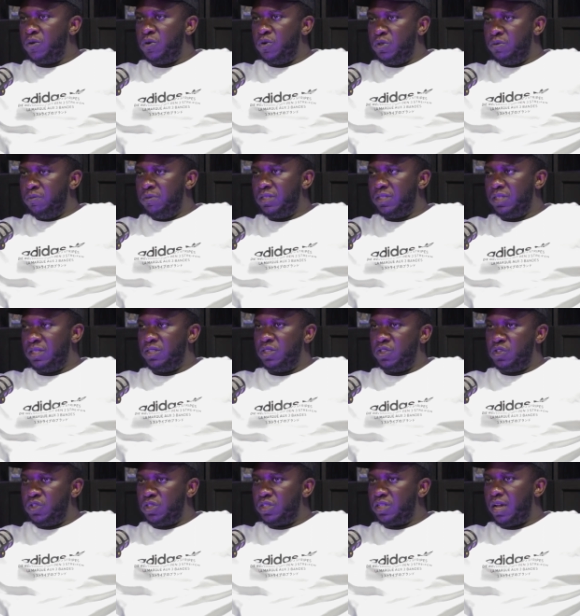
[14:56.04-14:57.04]
whose missus
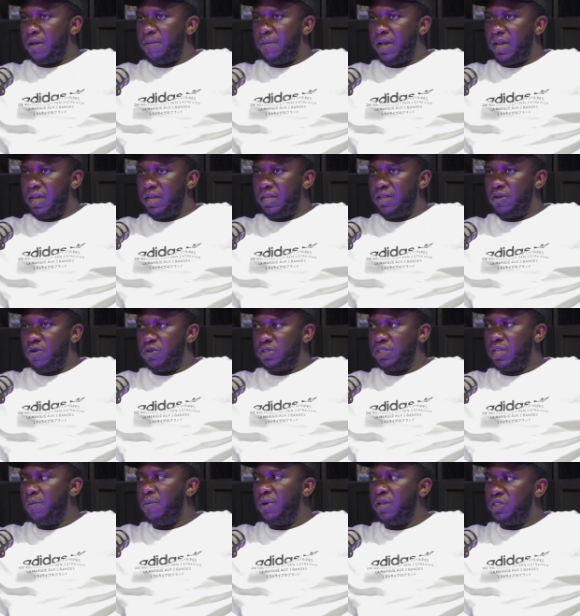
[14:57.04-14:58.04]
has just come out, or
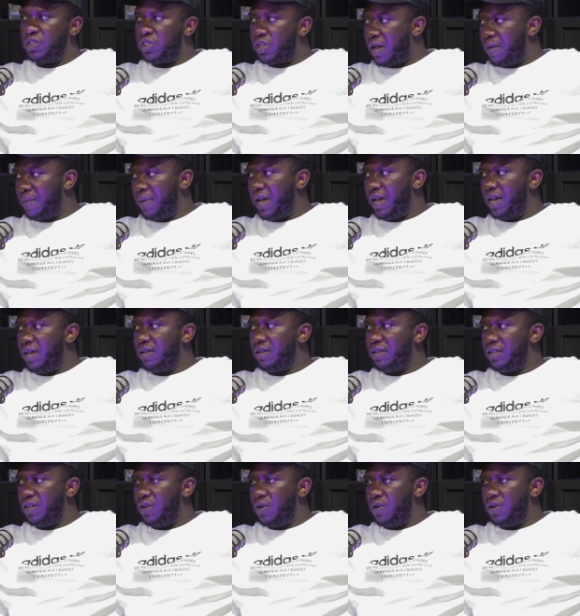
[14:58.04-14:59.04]
someone's come out,
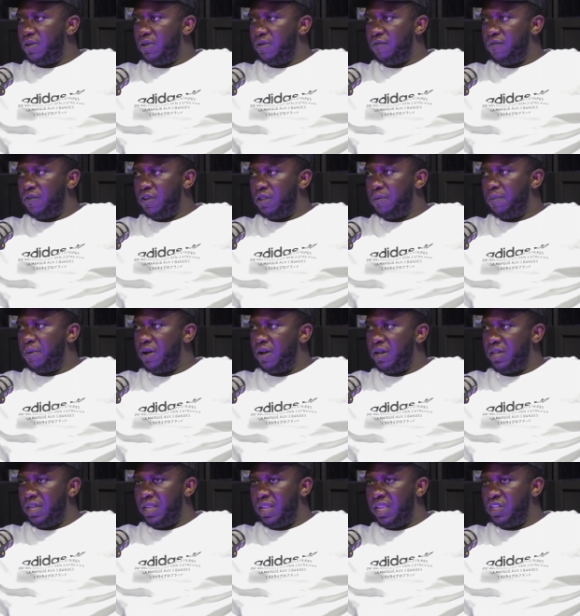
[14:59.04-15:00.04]
you know, third
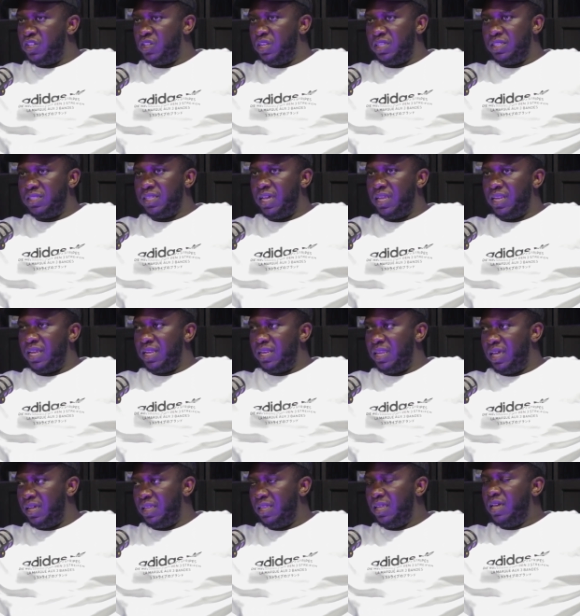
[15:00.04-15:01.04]
party allegedly saying that
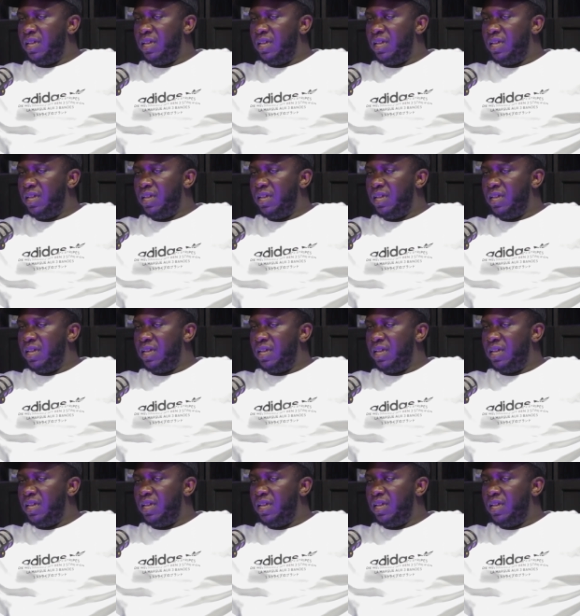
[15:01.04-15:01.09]
they